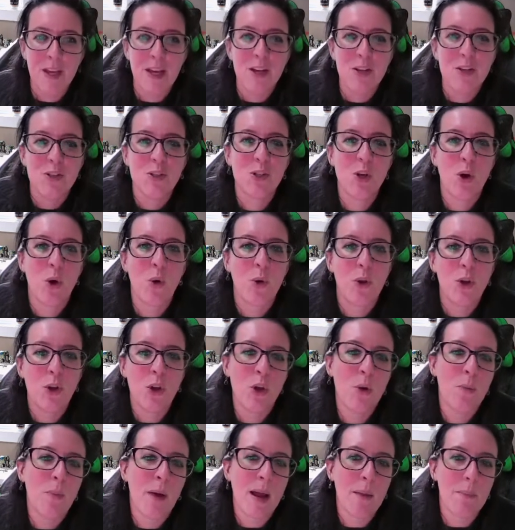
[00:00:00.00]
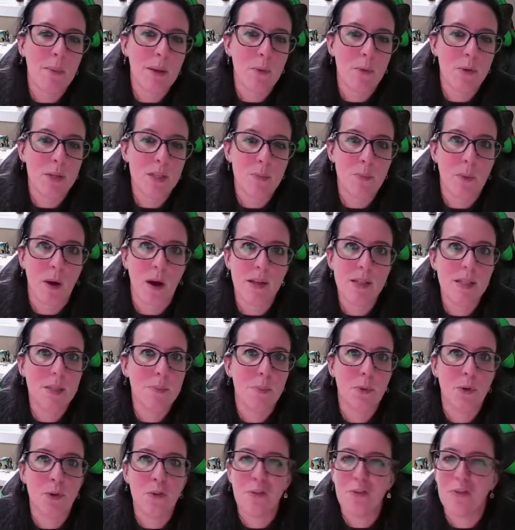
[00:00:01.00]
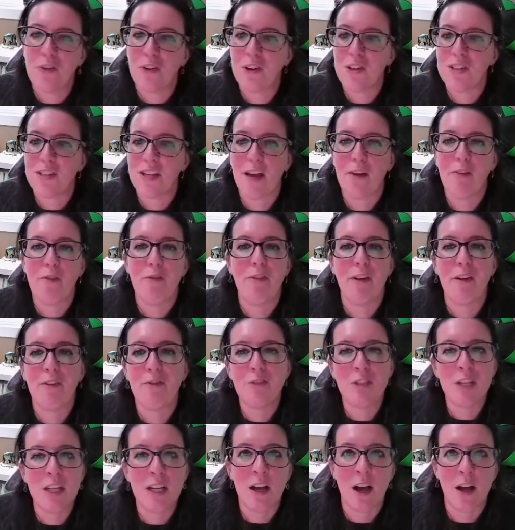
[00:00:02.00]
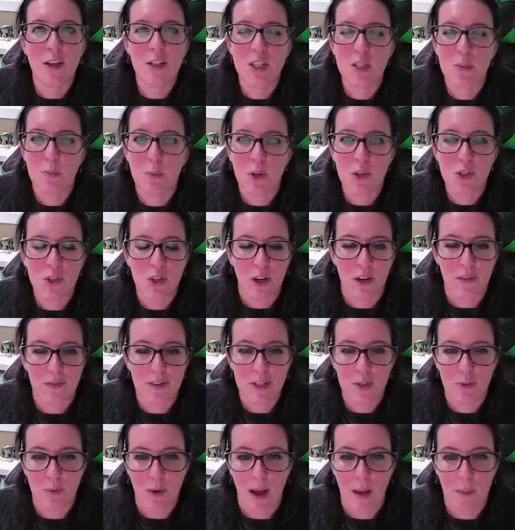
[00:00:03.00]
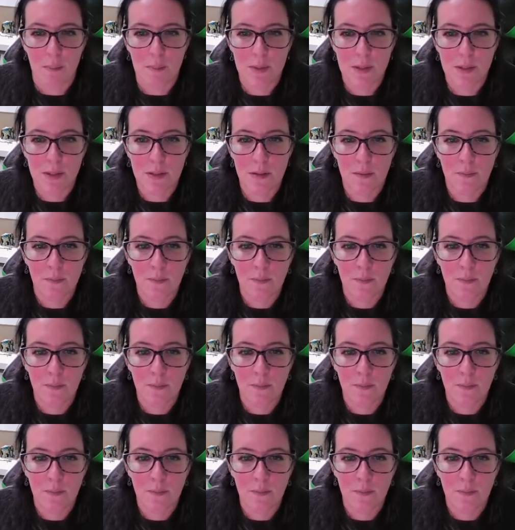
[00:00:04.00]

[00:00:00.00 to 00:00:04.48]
So you might be responsible for, say, 50 customer service reps.